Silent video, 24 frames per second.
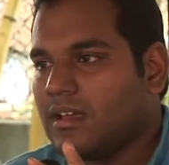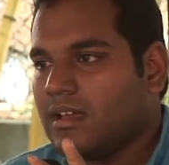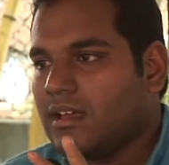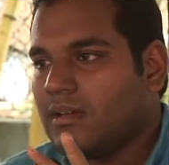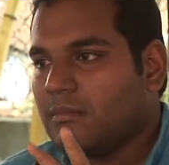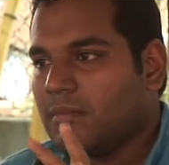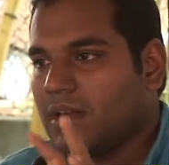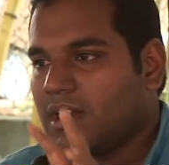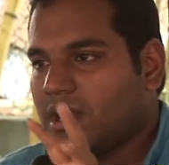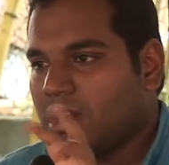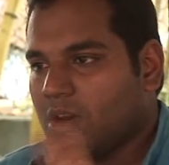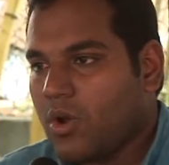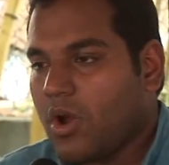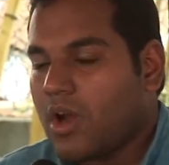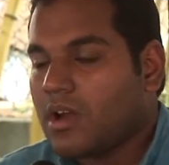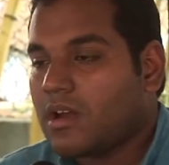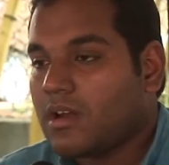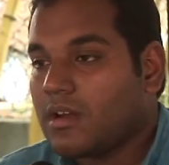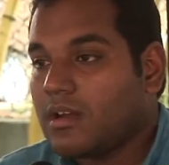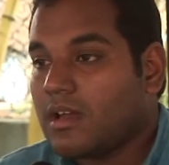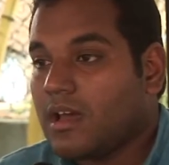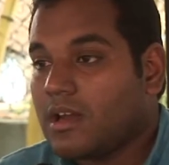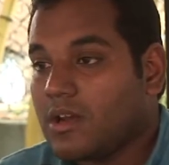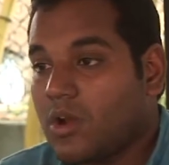but are
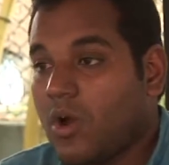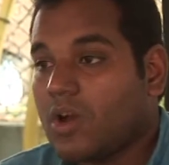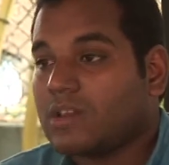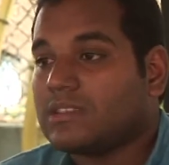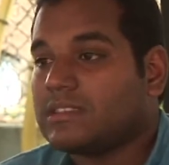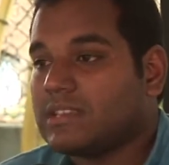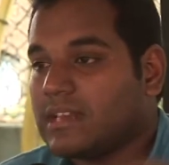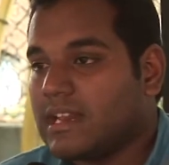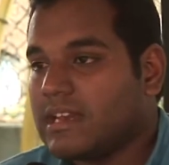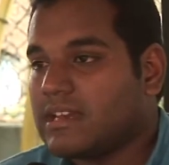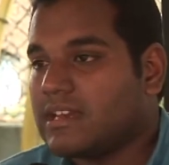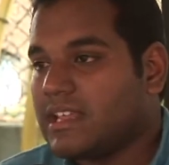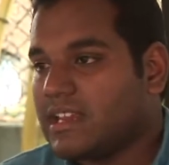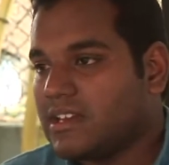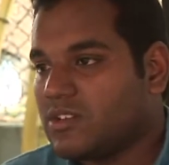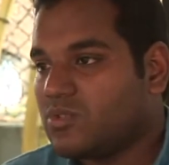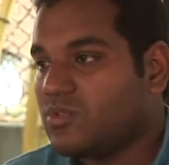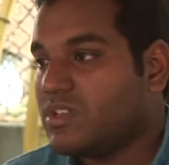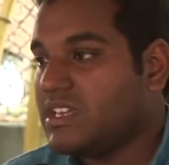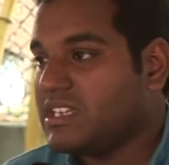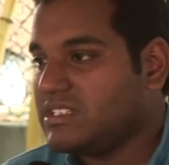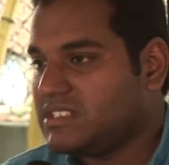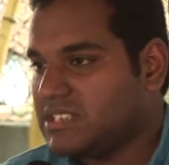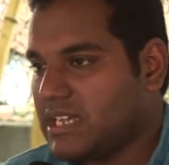not non-threatening to
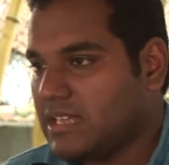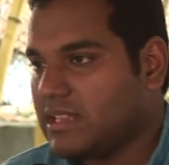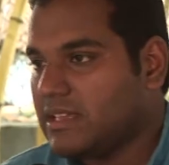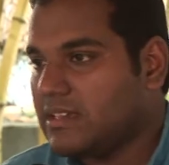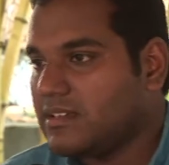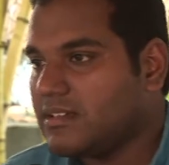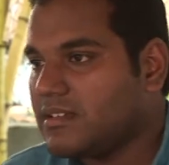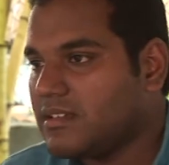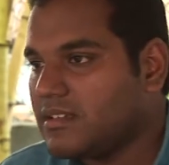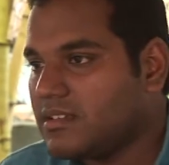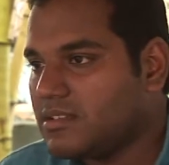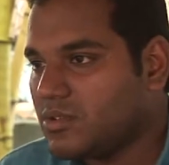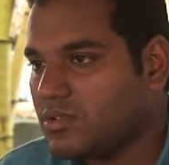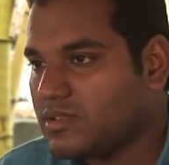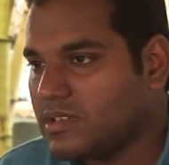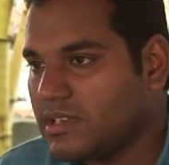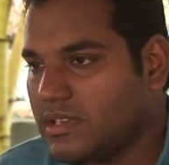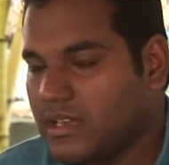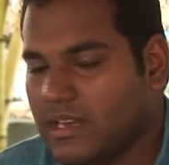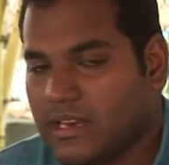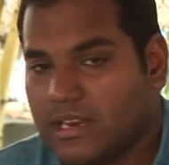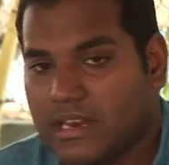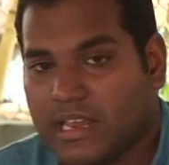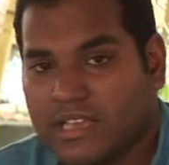each other. So
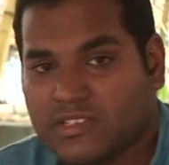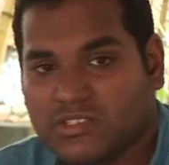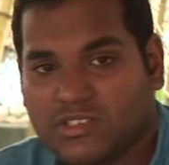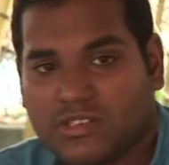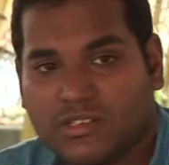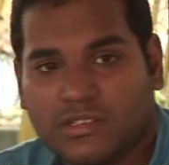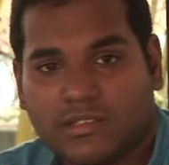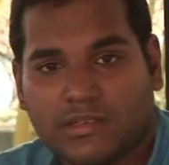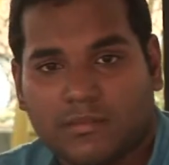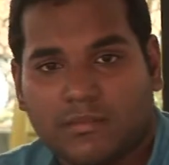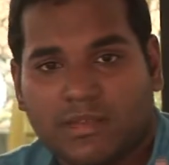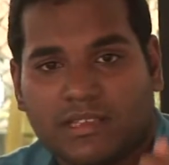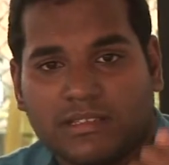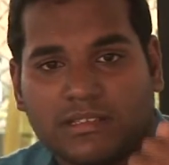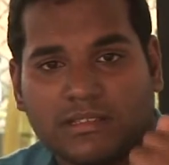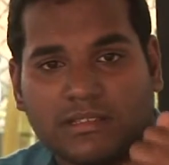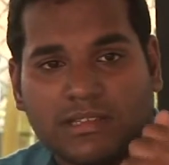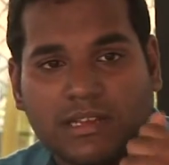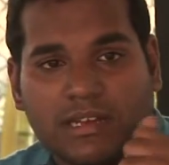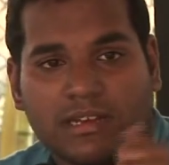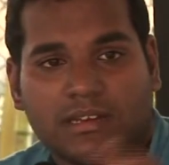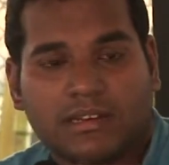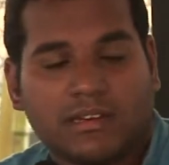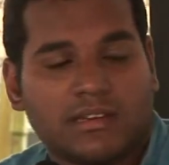singular nationalism doesn't
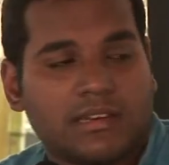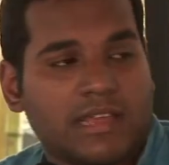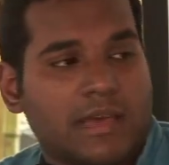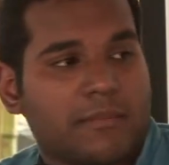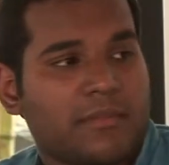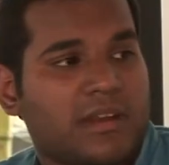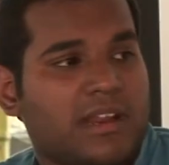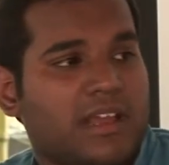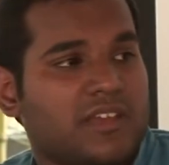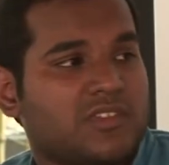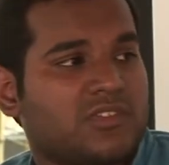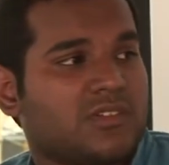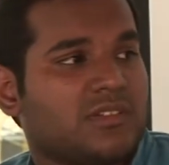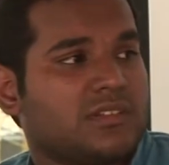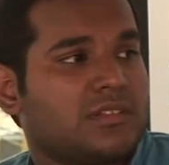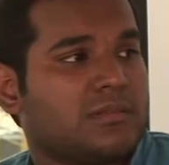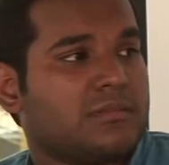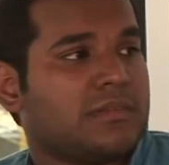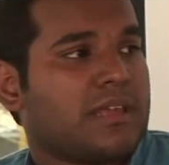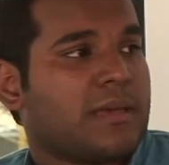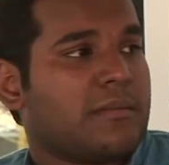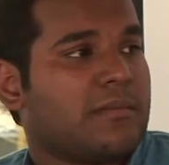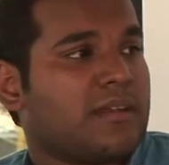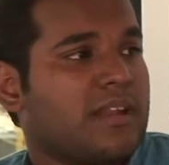threaten Tamil
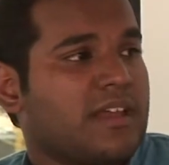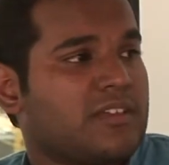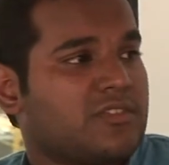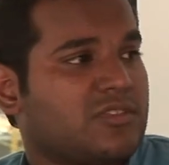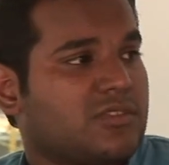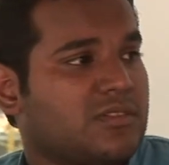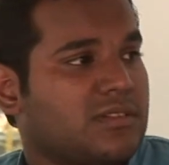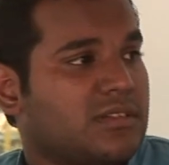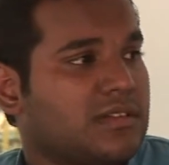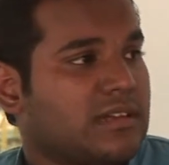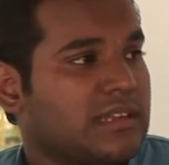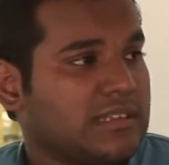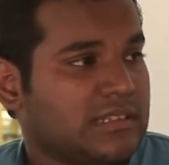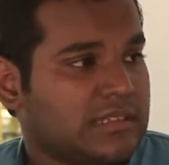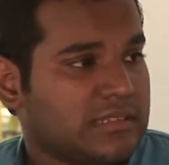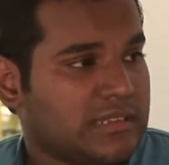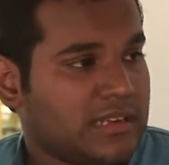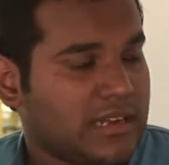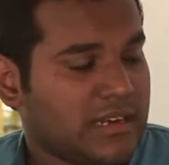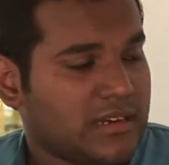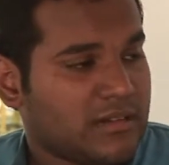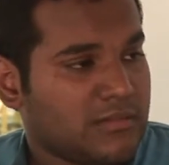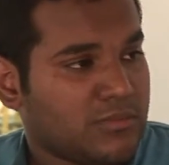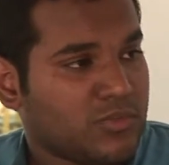nationalism doesn't
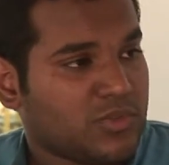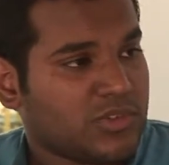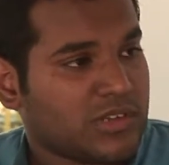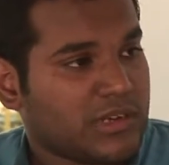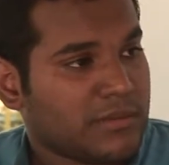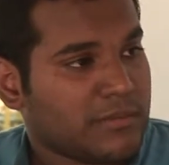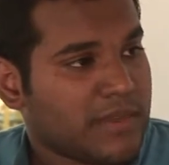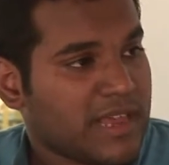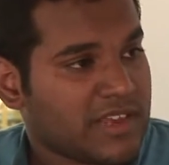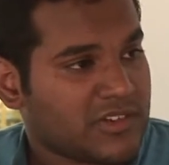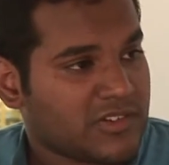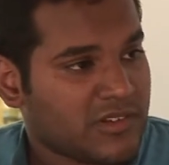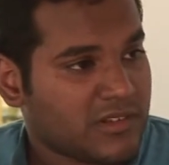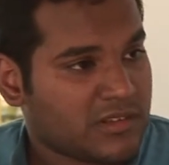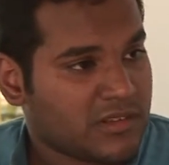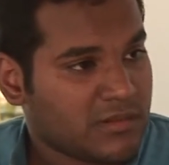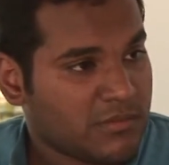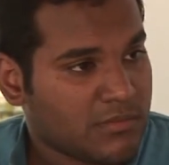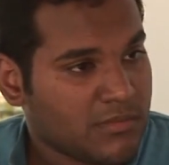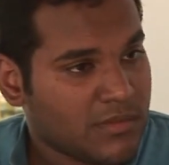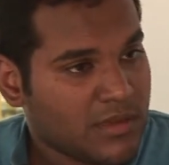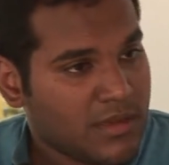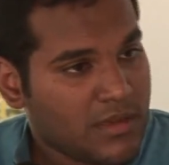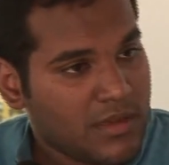threaten Muslim
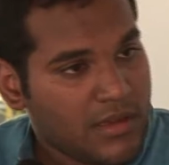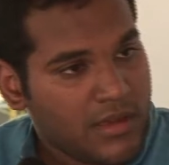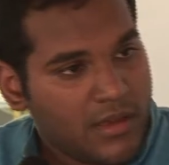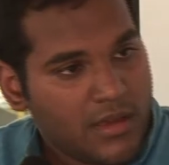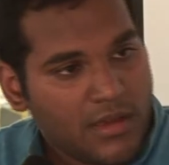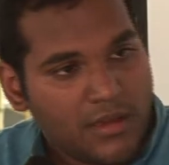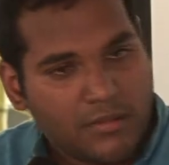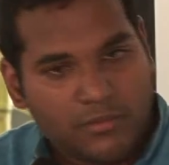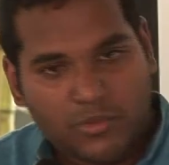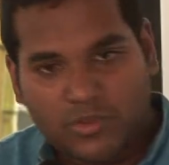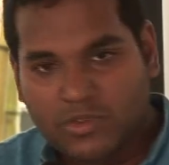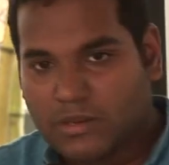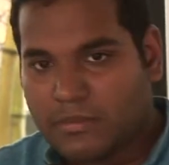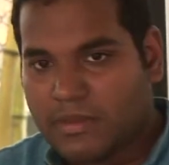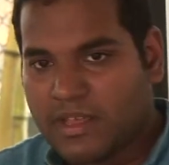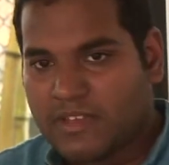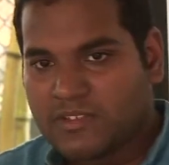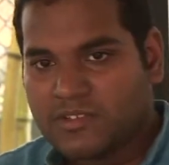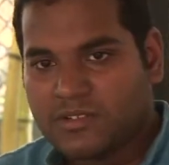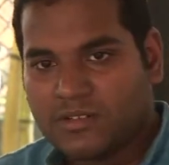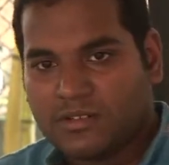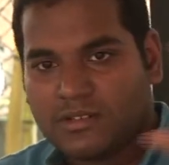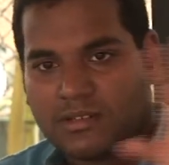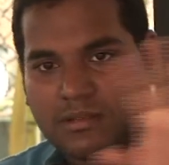
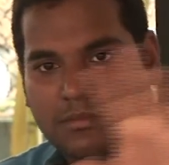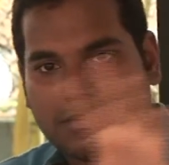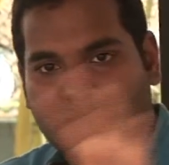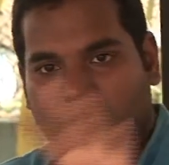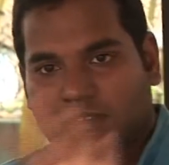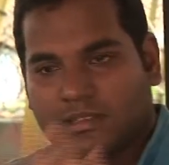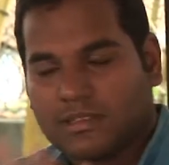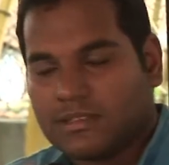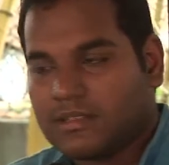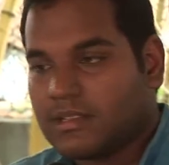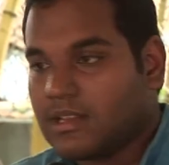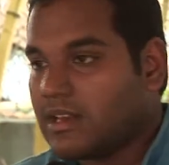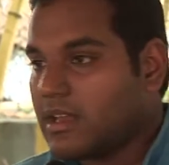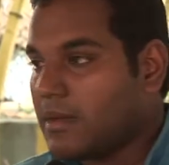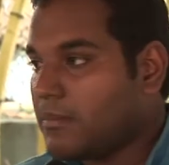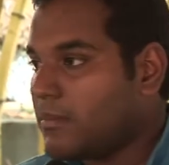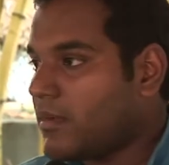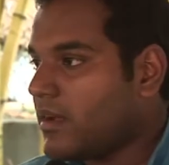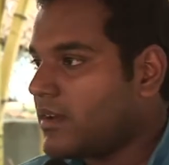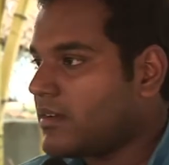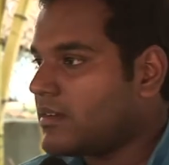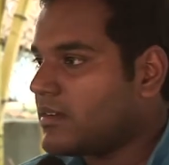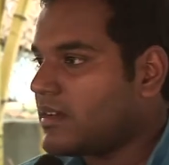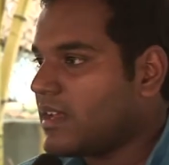nationalism doesn't threaten
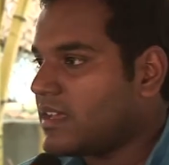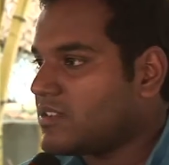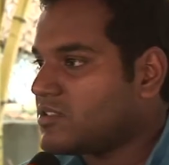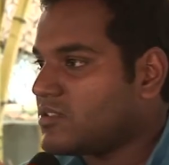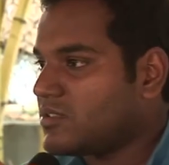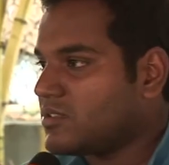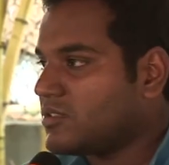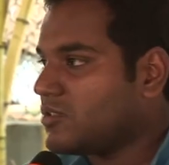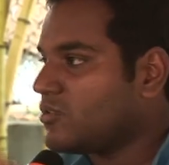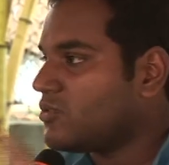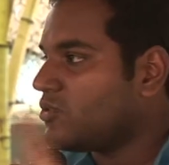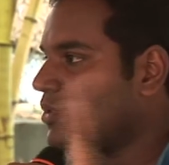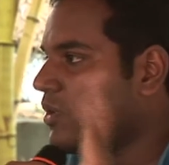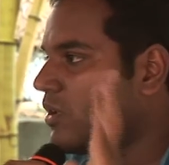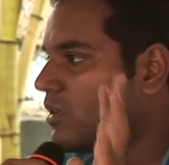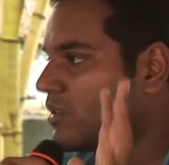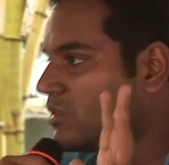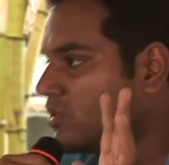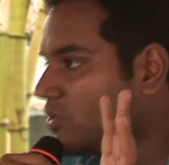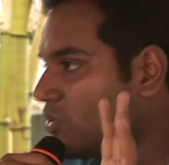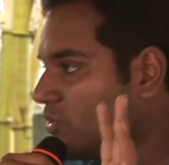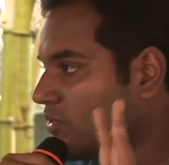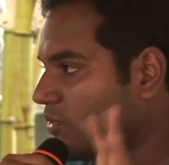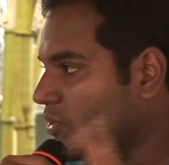upcountry nationalism, so on
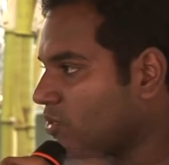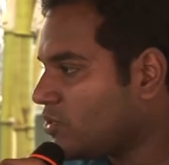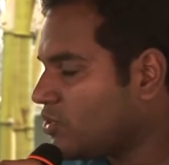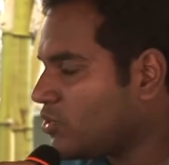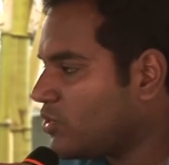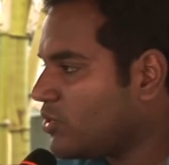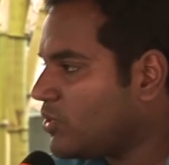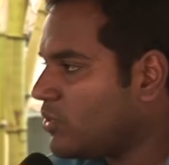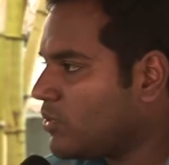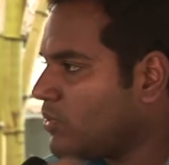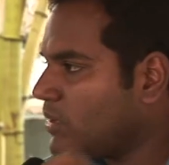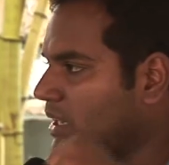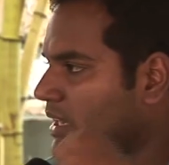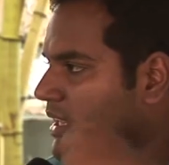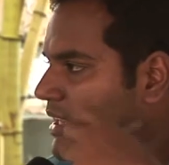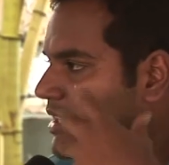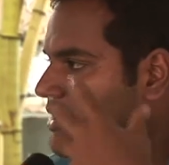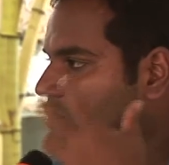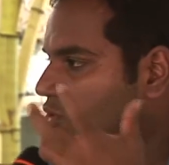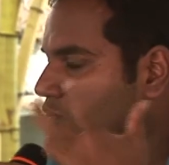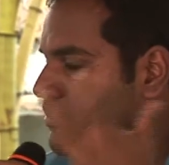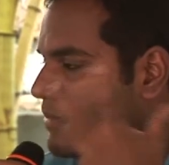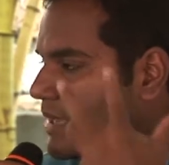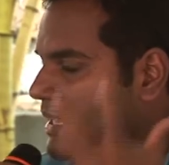and so forth. So we
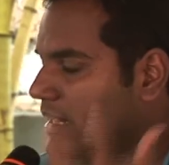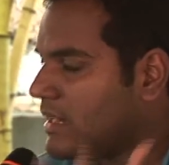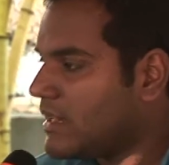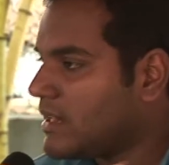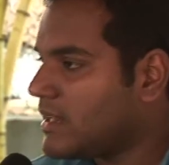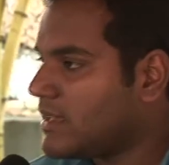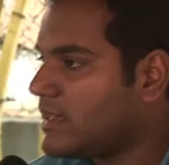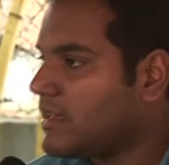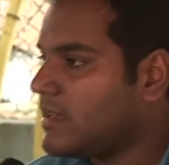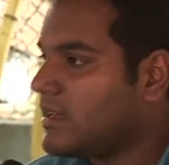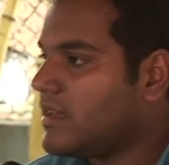need to build